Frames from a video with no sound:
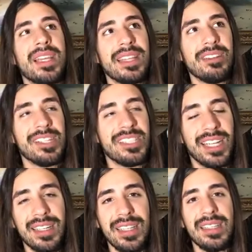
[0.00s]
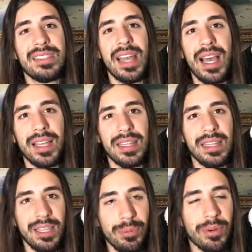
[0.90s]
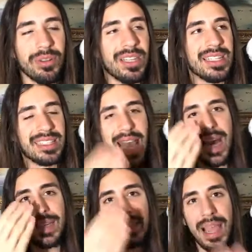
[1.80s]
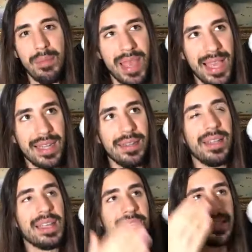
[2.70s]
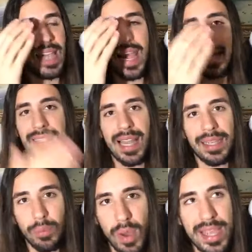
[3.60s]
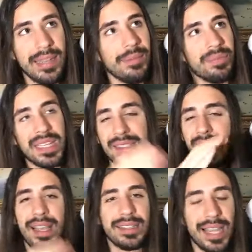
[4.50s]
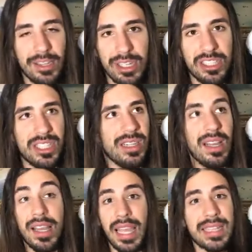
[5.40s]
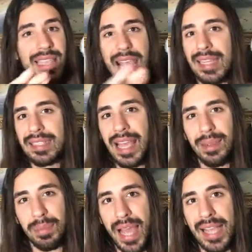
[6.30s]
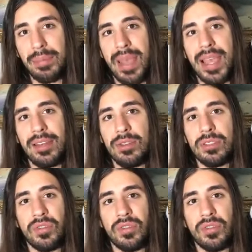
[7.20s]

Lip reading: Their agenda is not liberal. It's anti-man. It's anti-white It's anti-Christian. It's anti-black man who's